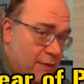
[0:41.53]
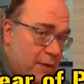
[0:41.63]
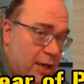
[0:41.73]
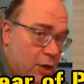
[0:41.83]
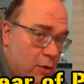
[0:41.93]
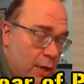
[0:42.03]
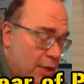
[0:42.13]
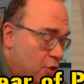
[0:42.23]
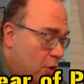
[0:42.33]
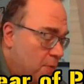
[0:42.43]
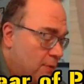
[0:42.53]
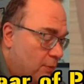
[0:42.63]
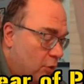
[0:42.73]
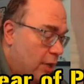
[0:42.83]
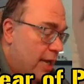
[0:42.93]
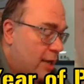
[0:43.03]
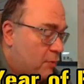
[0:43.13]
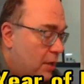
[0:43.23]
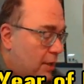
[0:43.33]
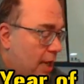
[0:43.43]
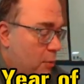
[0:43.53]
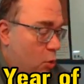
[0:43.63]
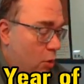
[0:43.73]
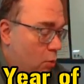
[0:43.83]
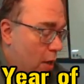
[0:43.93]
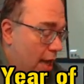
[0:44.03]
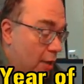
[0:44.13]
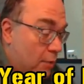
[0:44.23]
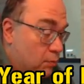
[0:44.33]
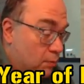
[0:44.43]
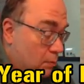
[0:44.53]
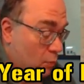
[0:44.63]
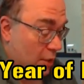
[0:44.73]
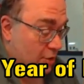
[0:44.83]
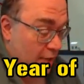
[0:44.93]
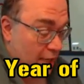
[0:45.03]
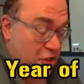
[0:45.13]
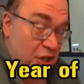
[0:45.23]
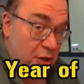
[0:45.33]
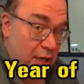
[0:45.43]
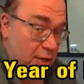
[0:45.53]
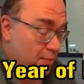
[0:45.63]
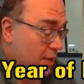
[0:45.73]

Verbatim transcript: video in terms of learning how to play the game or how to what strategy you need.